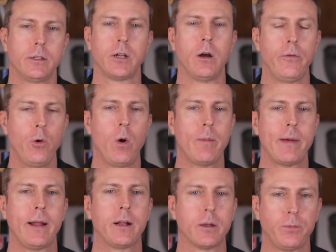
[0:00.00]
So if you want
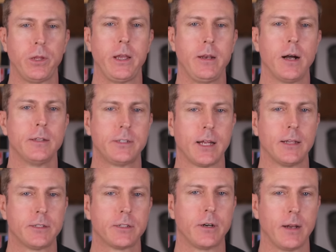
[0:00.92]
my complete
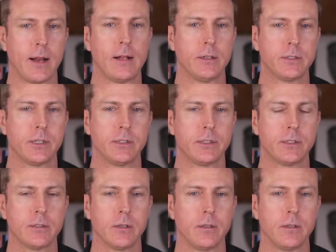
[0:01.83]
uncensored analysis,